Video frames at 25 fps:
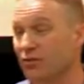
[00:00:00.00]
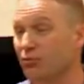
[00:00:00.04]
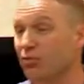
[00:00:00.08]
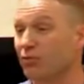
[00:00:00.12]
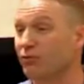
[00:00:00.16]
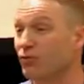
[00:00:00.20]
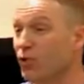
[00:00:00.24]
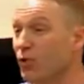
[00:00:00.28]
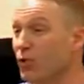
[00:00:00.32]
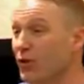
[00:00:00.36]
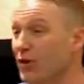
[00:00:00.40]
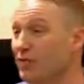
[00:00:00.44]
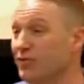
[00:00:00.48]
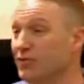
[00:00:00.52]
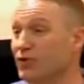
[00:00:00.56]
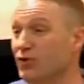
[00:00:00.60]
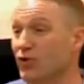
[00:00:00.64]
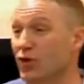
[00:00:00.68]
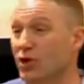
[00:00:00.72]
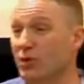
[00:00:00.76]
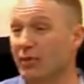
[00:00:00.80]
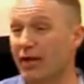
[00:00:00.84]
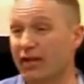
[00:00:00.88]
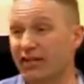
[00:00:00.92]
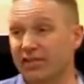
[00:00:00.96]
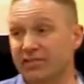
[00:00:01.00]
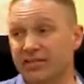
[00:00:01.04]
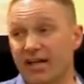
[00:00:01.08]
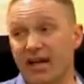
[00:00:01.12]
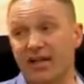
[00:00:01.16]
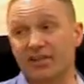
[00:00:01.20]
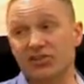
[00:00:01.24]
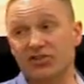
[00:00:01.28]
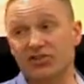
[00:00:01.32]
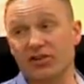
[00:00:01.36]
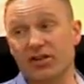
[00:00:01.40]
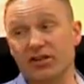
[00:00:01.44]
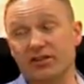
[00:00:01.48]
Before we even talk about your
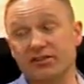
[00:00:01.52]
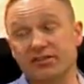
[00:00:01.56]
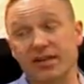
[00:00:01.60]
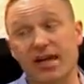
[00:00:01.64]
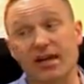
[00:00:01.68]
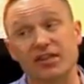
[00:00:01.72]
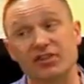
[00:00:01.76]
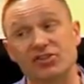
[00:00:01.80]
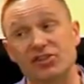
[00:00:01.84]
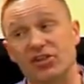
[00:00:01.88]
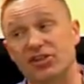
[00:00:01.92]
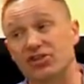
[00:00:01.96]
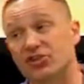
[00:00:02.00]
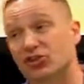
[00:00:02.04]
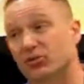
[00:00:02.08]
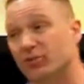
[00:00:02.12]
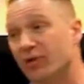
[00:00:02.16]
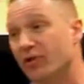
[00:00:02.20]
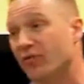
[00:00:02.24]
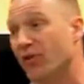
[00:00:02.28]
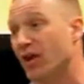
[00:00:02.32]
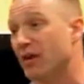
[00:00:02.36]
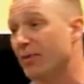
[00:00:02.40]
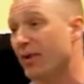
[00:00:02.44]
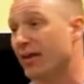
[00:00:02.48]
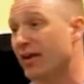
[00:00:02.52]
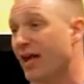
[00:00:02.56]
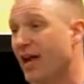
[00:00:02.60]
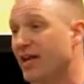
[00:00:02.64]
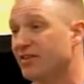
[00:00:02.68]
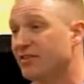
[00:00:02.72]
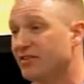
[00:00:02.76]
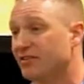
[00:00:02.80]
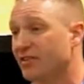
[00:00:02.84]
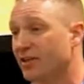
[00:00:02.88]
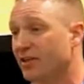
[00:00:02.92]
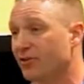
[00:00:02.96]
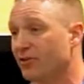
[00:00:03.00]
tax check should be around about
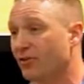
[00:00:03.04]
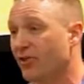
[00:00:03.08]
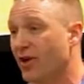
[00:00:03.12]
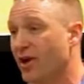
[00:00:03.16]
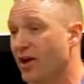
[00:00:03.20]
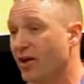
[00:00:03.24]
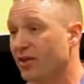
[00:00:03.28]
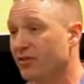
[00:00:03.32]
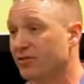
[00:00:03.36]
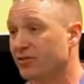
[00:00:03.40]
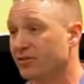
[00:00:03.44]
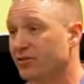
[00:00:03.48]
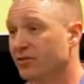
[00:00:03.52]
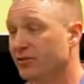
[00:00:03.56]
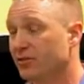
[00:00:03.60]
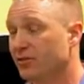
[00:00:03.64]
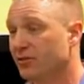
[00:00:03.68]
8 to 10 grand.